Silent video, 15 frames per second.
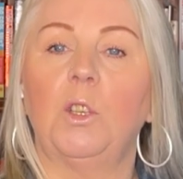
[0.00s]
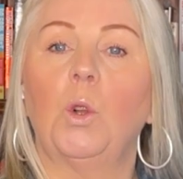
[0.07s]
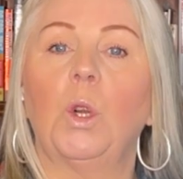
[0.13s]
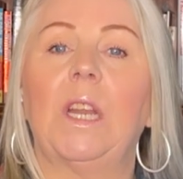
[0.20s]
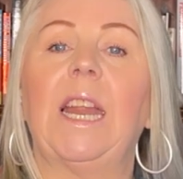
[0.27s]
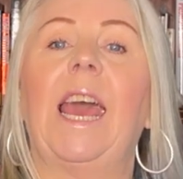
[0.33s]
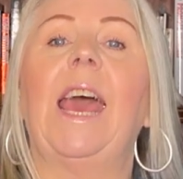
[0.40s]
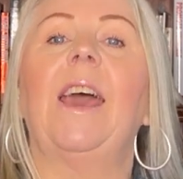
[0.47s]
order
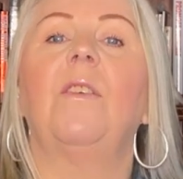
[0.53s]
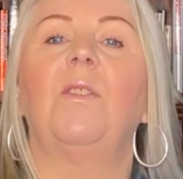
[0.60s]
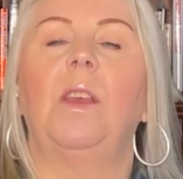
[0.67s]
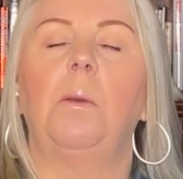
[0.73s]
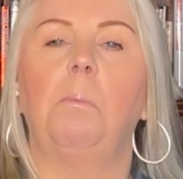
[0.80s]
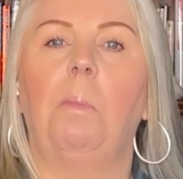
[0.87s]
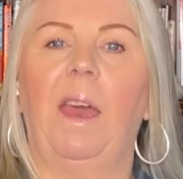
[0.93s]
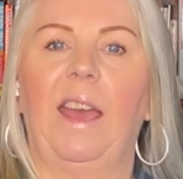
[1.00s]
to have
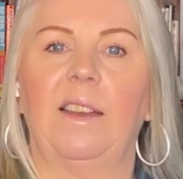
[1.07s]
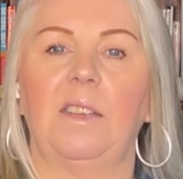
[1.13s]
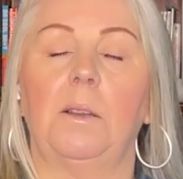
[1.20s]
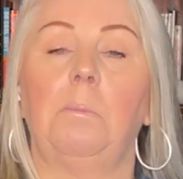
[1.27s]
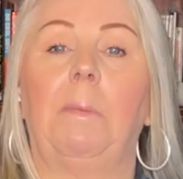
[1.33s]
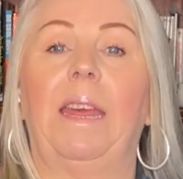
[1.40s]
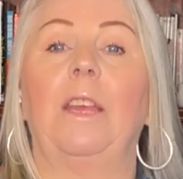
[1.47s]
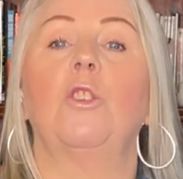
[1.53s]
impact
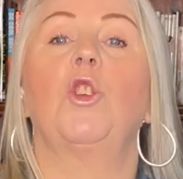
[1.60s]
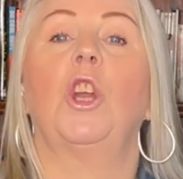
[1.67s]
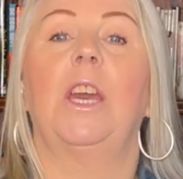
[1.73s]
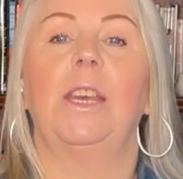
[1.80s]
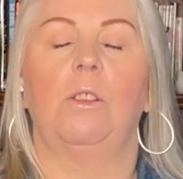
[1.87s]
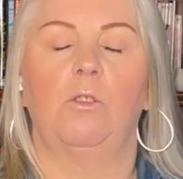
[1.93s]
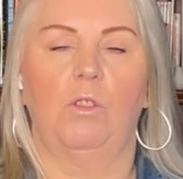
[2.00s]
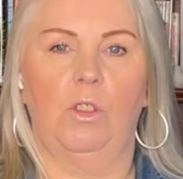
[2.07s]
and make
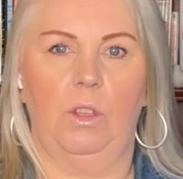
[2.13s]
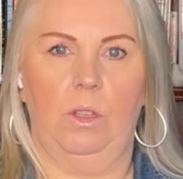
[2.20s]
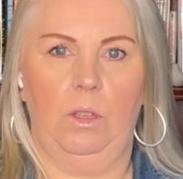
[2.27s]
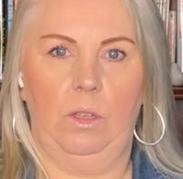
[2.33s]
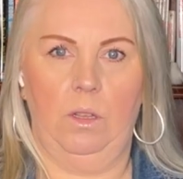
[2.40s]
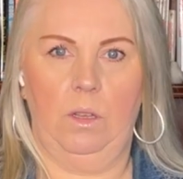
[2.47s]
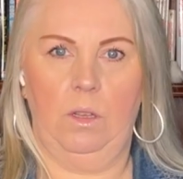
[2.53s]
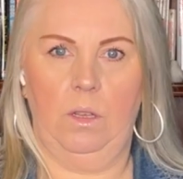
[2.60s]
change.
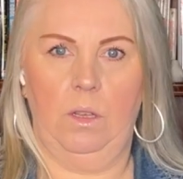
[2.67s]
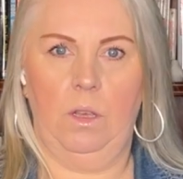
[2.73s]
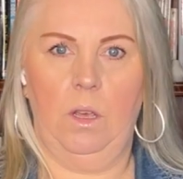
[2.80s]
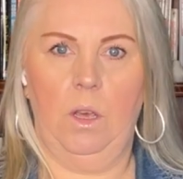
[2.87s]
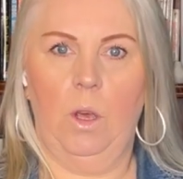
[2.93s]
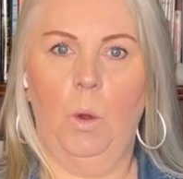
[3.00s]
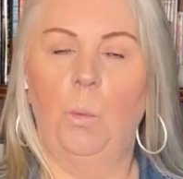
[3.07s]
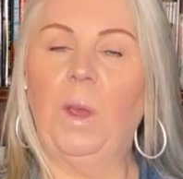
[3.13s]

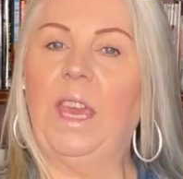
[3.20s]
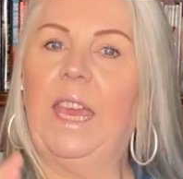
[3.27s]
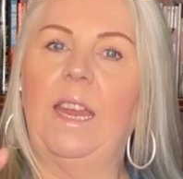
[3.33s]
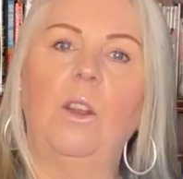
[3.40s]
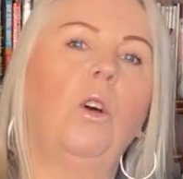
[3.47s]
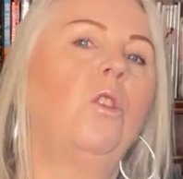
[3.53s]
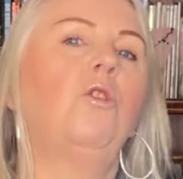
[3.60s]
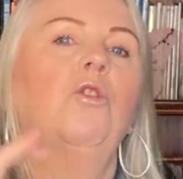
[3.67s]
We
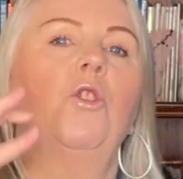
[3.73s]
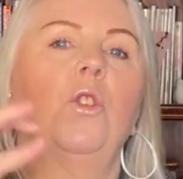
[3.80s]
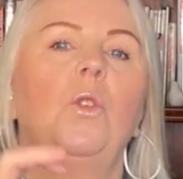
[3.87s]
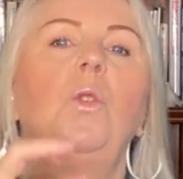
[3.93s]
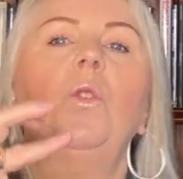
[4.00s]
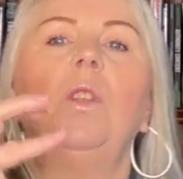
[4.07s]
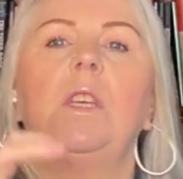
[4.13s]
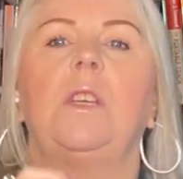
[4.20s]
cannot
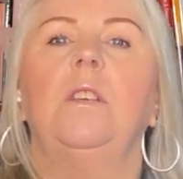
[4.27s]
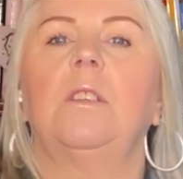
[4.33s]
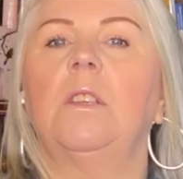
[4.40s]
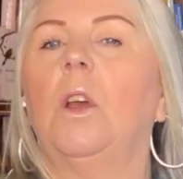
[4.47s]
do this